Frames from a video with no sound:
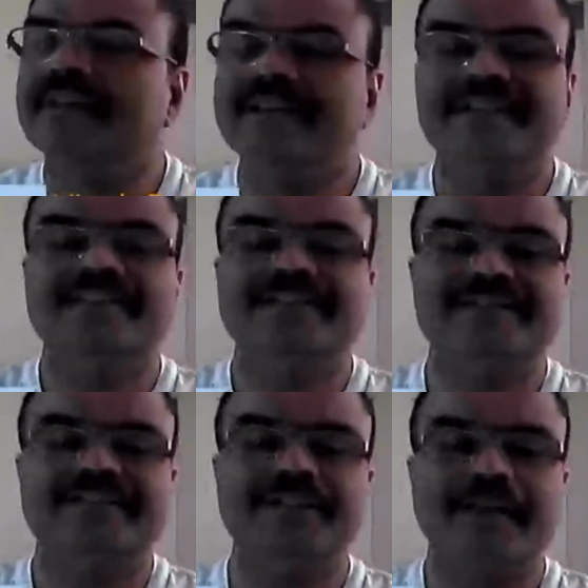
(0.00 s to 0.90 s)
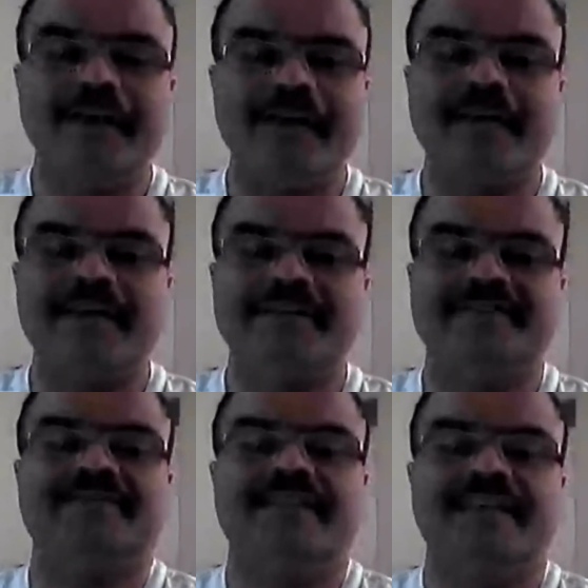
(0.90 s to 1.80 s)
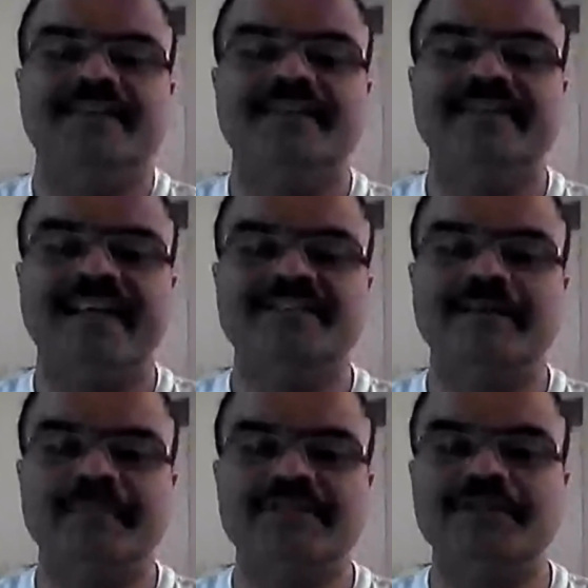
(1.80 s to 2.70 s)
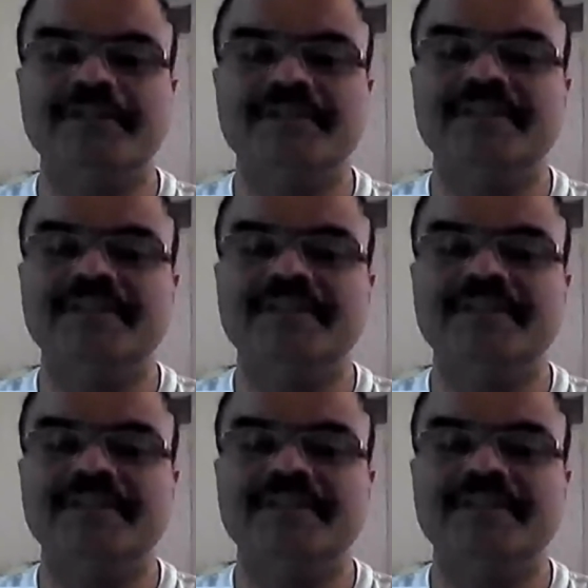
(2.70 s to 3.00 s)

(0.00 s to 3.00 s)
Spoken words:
See you all in the next episode.